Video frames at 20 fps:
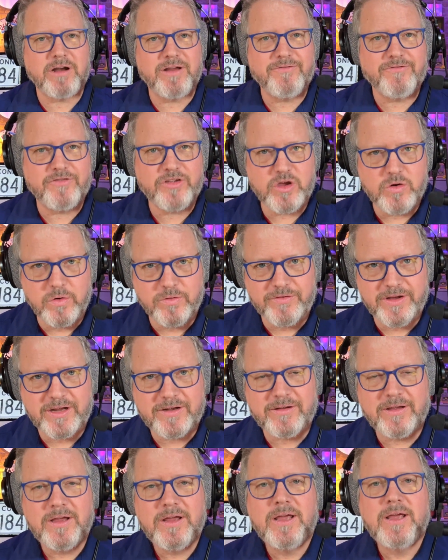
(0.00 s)
view of
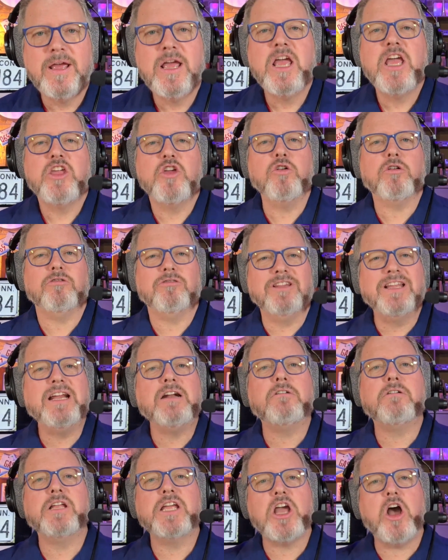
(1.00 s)
it. You're
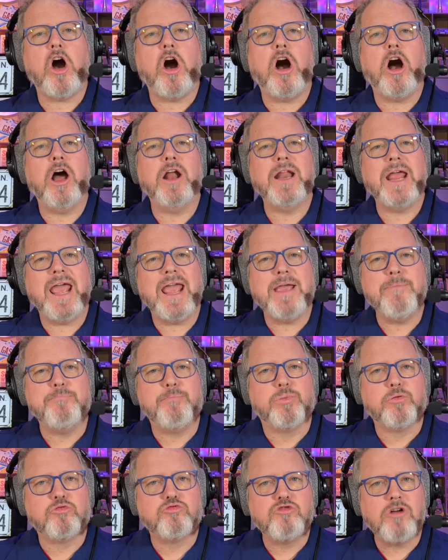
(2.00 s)
literally on a
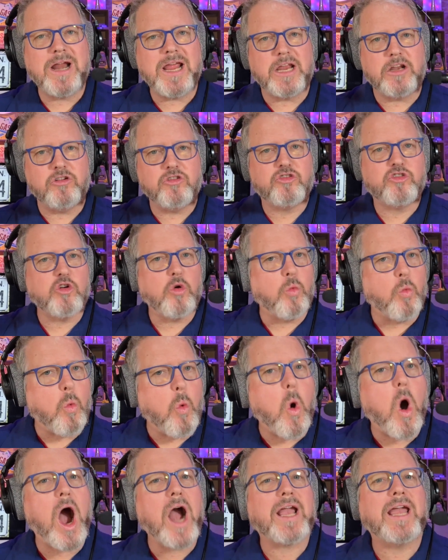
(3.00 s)
bridge
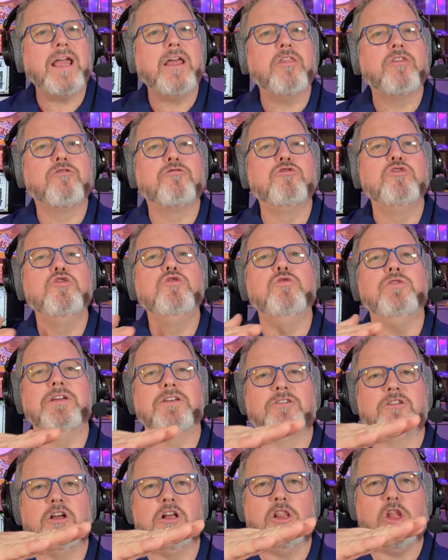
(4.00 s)
walking through
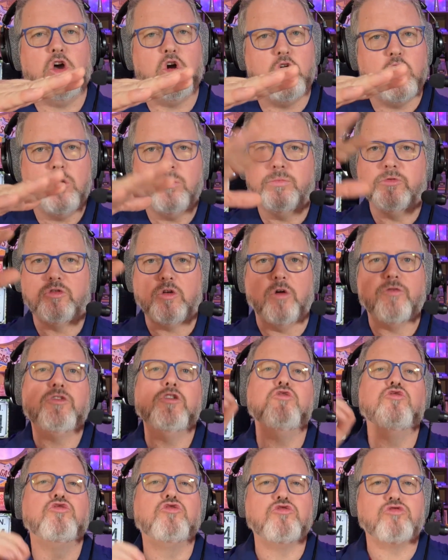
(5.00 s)
this globe. So if
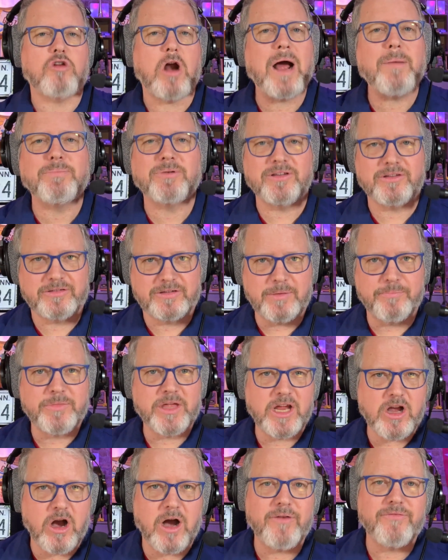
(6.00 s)
you dropped
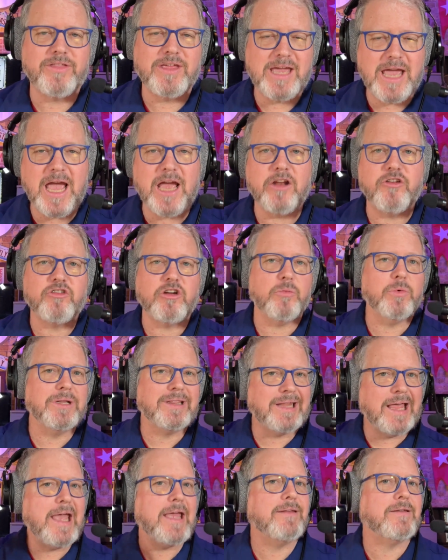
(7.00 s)
something off the edge, it would
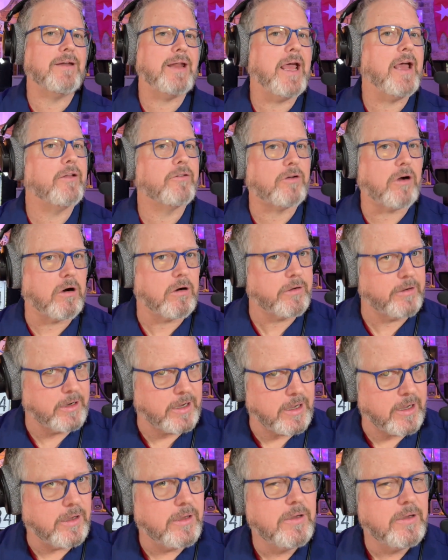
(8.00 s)
land in Antarctica.